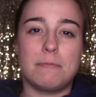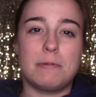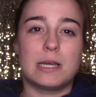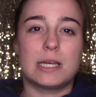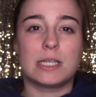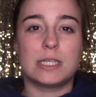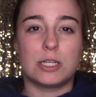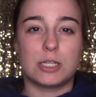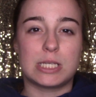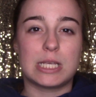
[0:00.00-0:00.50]

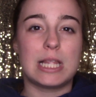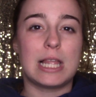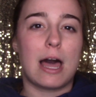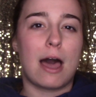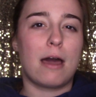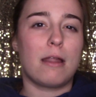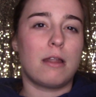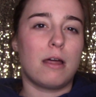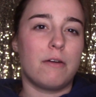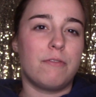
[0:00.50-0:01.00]
because there's a
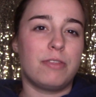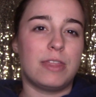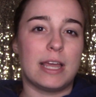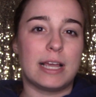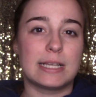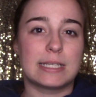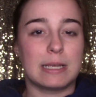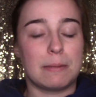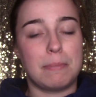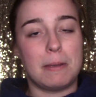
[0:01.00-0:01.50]
lot of
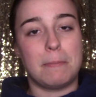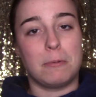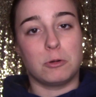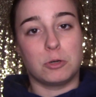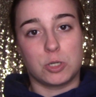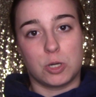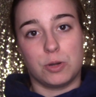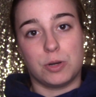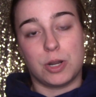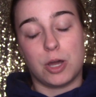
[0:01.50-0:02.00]
things that people
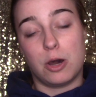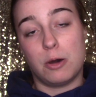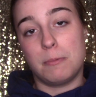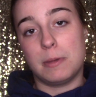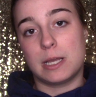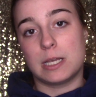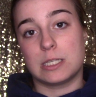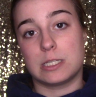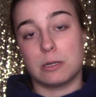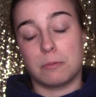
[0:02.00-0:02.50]
don't know
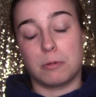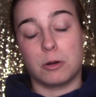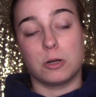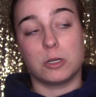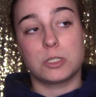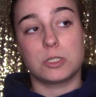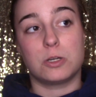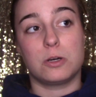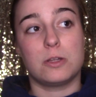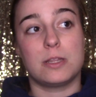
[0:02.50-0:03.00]
because they're
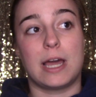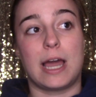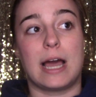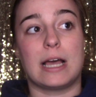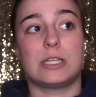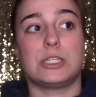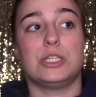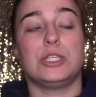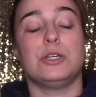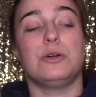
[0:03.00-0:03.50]
personal, that
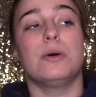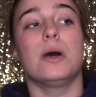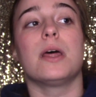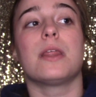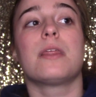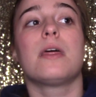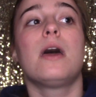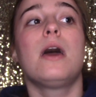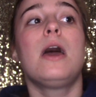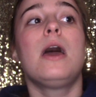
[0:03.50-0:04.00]
has to do with